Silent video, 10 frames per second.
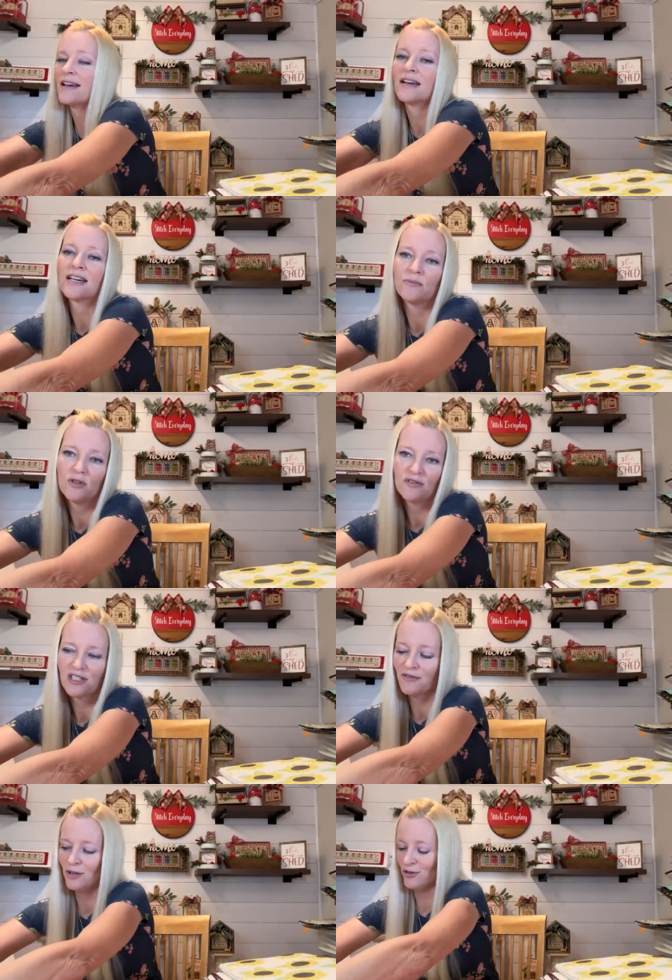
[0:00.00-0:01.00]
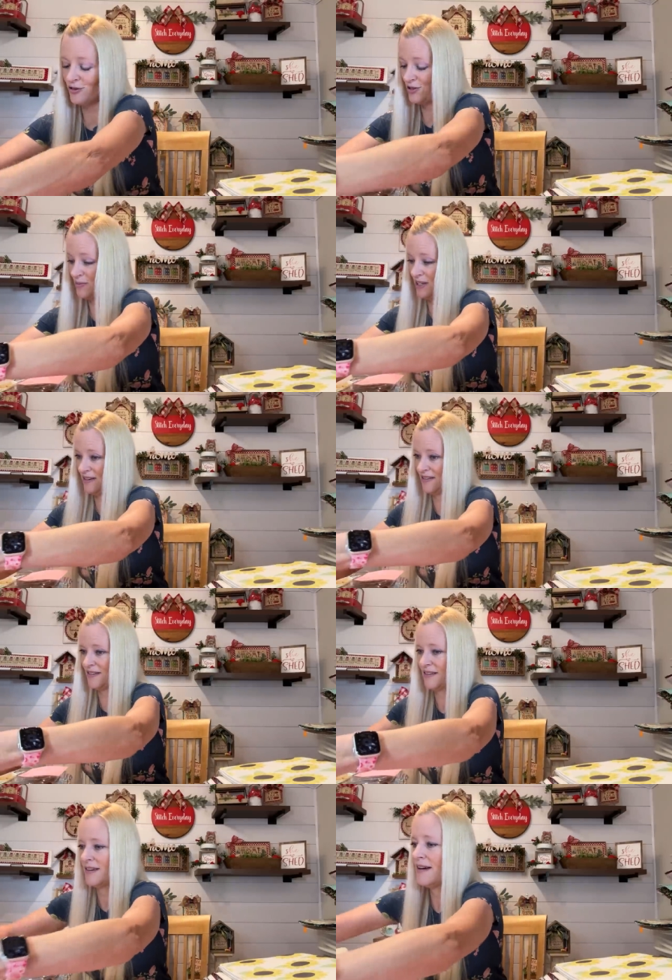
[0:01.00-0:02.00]
I gotta move stuff closer to me.
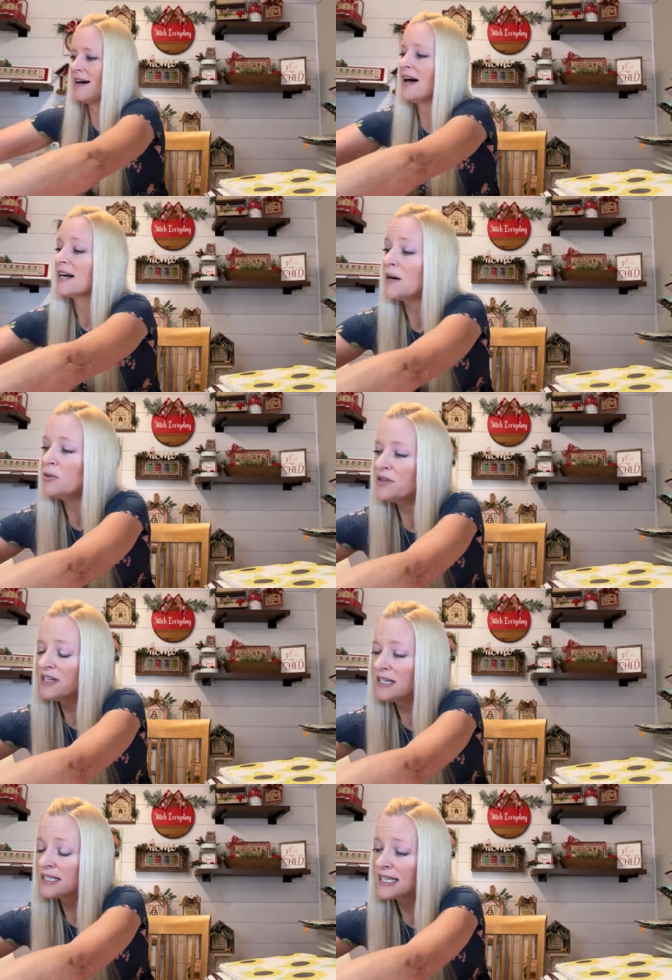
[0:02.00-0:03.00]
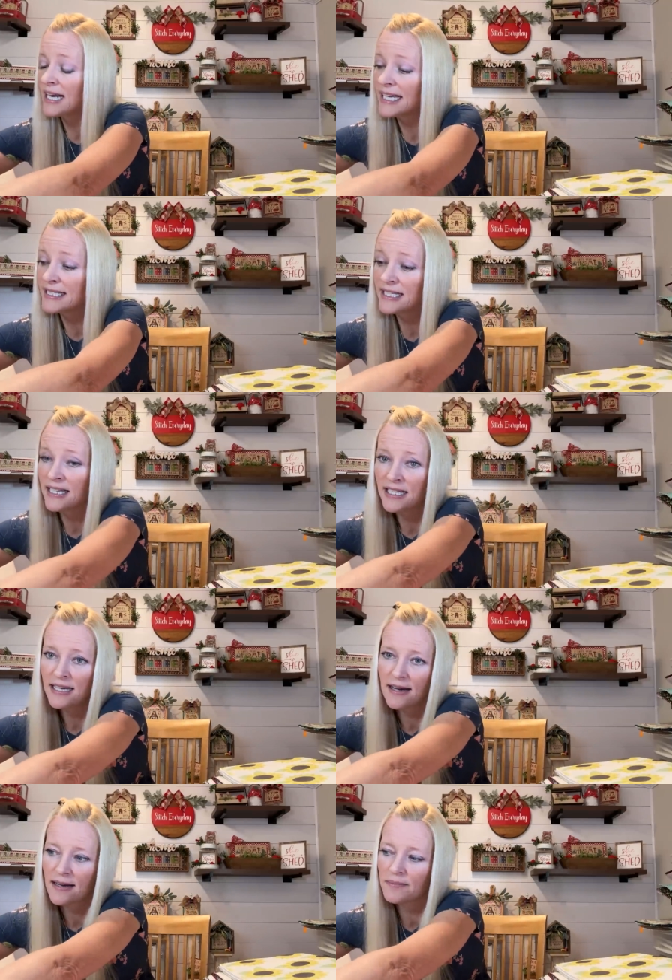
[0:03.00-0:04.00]
A couple things that I
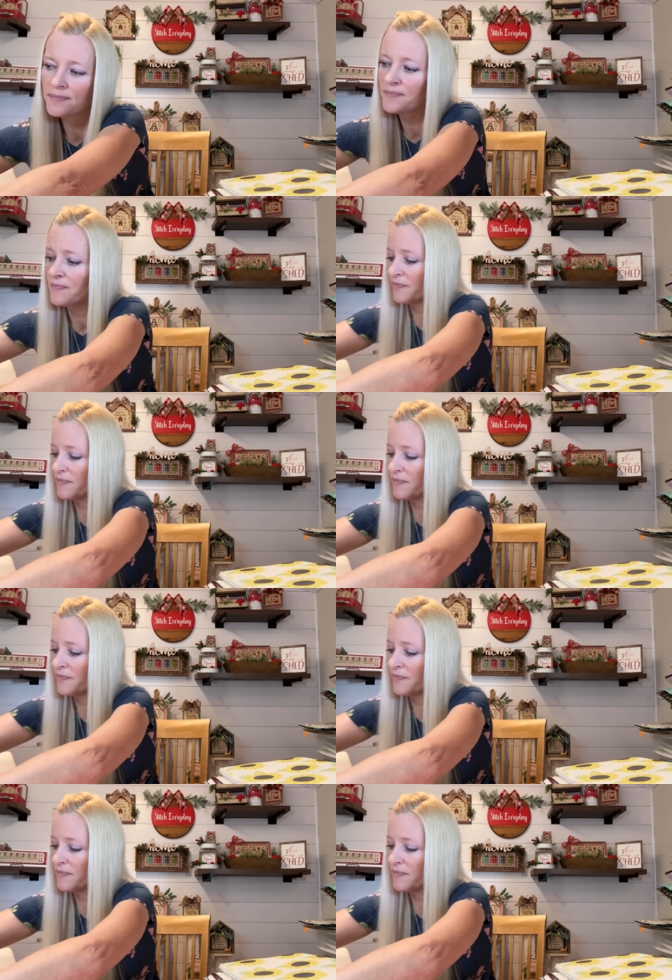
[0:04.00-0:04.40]
did um,